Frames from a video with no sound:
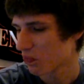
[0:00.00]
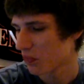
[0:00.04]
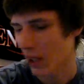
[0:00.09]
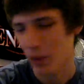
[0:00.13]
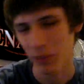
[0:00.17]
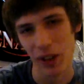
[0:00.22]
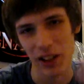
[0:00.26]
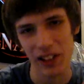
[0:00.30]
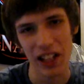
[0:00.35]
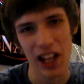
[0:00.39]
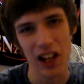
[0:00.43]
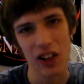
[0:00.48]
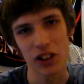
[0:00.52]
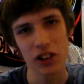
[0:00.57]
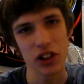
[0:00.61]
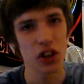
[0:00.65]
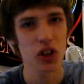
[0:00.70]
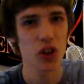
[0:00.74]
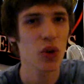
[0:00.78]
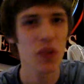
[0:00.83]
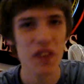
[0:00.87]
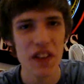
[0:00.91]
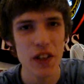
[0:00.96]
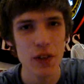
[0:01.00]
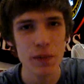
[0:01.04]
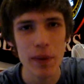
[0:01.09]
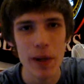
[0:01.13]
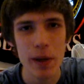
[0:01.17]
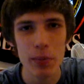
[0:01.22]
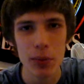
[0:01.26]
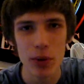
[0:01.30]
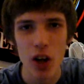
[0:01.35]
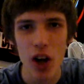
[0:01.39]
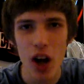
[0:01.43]
I'm not telling you who these
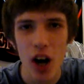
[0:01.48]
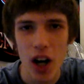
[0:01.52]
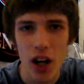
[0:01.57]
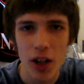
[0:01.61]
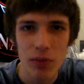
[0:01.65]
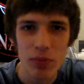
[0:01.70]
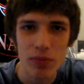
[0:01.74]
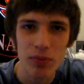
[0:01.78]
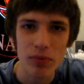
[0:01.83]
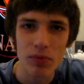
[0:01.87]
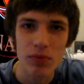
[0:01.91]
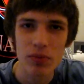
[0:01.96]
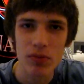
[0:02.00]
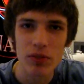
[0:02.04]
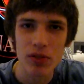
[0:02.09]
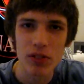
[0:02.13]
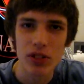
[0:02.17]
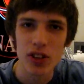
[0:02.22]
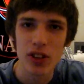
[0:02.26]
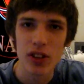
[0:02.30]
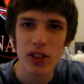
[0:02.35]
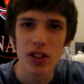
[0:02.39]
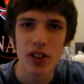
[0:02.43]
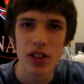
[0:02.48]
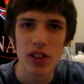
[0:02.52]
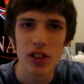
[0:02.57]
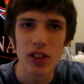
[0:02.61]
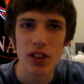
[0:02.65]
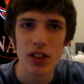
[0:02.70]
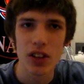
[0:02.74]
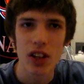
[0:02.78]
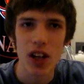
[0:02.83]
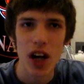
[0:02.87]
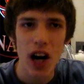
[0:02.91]
people are.
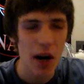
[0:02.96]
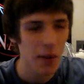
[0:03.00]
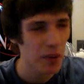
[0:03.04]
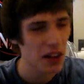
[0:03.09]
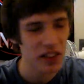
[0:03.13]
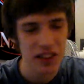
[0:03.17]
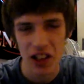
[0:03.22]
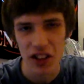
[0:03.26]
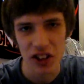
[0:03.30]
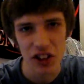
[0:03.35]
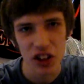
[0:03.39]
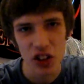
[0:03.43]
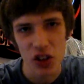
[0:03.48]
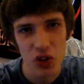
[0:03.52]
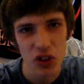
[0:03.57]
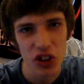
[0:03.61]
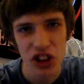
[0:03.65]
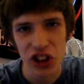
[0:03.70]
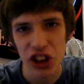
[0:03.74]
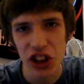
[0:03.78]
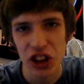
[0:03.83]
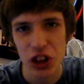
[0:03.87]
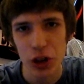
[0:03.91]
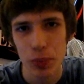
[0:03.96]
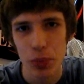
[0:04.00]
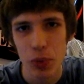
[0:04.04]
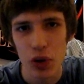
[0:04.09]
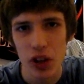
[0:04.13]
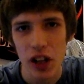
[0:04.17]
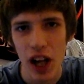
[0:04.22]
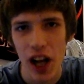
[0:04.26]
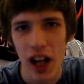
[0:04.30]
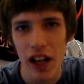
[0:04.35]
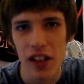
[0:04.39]
I'm not telling you who the
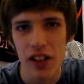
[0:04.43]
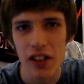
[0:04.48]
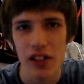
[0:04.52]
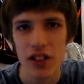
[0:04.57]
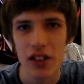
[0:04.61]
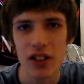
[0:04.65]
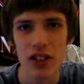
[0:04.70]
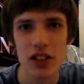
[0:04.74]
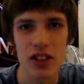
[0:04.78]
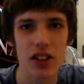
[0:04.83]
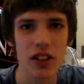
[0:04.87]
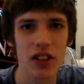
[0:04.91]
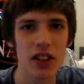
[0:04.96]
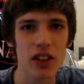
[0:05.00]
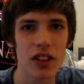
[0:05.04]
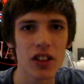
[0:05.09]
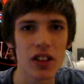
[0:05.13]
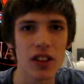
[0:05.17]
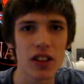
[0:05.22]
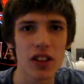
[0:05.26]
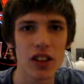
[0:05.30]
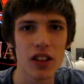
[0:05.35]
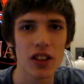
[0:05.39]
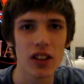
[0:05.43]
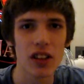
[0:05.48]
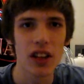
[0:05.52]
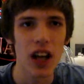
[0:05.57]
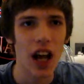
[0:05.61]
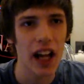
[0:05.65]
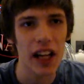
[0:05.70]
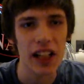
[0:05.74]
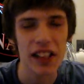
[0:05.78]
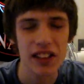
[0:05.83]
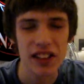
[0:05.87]
Shichibukai is.
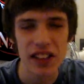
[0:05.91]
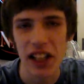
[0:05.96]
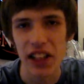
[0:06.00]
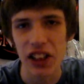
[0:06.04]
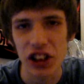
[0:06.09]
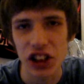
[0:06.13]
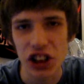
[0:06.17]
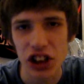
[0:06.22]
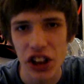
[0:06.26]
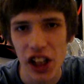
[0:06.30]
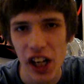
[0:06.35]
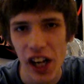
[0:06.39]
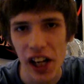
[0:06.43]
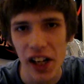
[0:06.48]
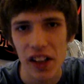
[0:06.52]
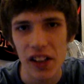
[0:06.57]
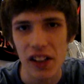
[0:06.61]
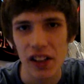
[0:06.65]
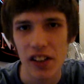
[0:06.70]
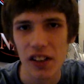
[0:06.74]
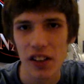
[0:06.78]
I ain't saying shit.